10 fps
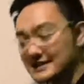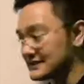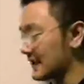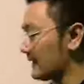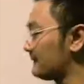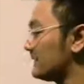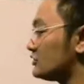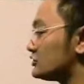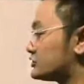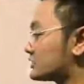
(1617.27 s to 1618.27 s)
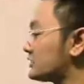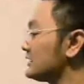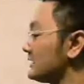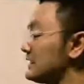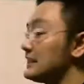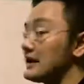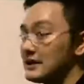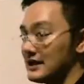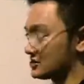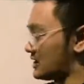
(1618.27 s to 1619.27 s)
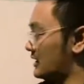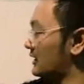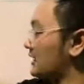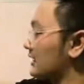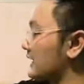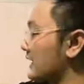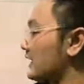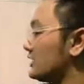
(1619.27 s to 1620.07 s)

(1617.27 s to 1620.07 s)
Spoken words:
Let's say, during inhalation,